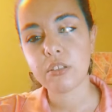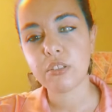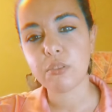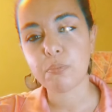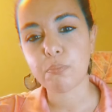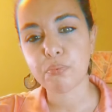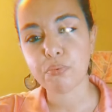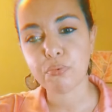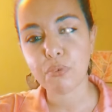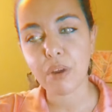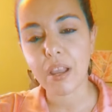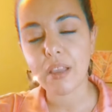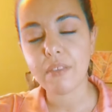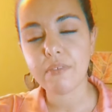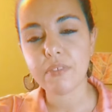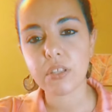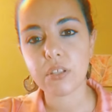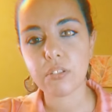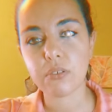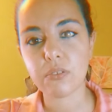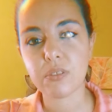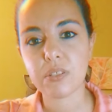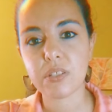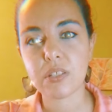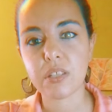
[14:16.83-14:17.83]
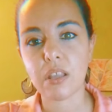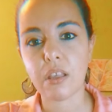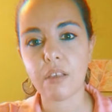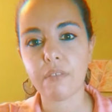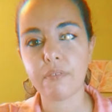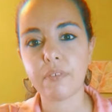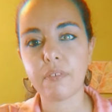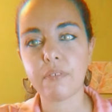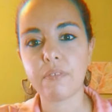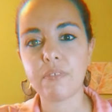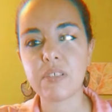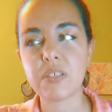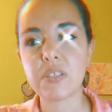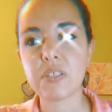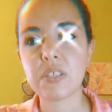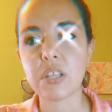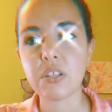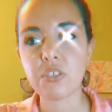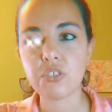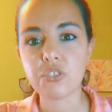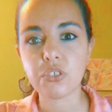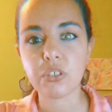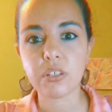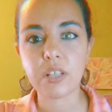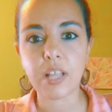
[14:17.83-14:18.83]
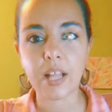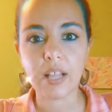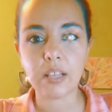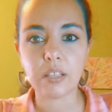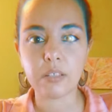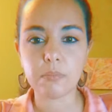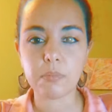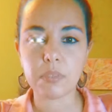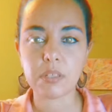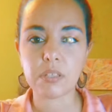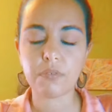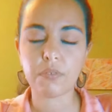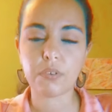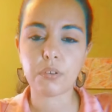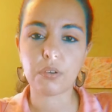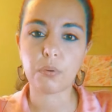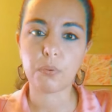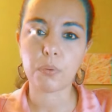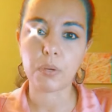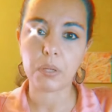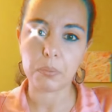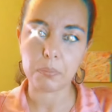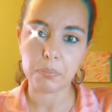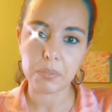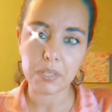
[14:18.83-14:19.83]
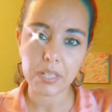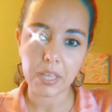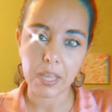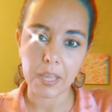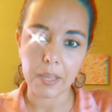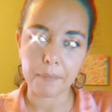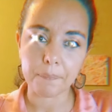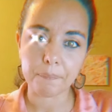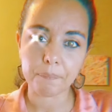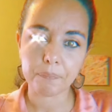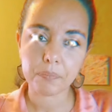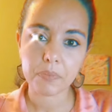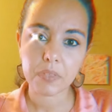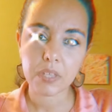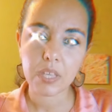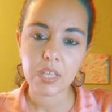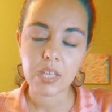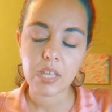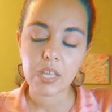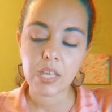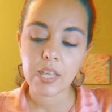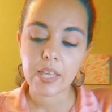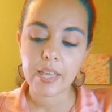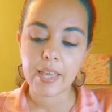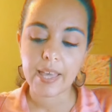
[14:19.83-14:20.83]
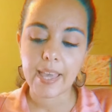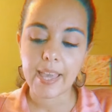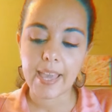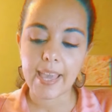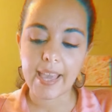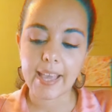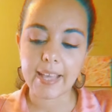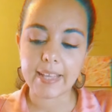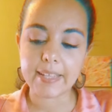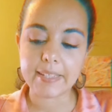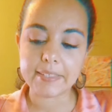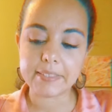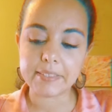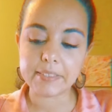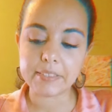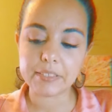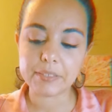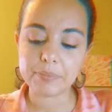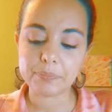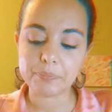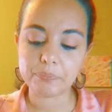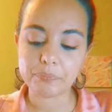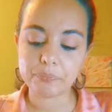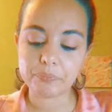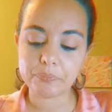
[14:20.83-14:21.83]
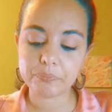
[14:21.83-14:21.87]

depriving yourself of essential elements for your well-being. And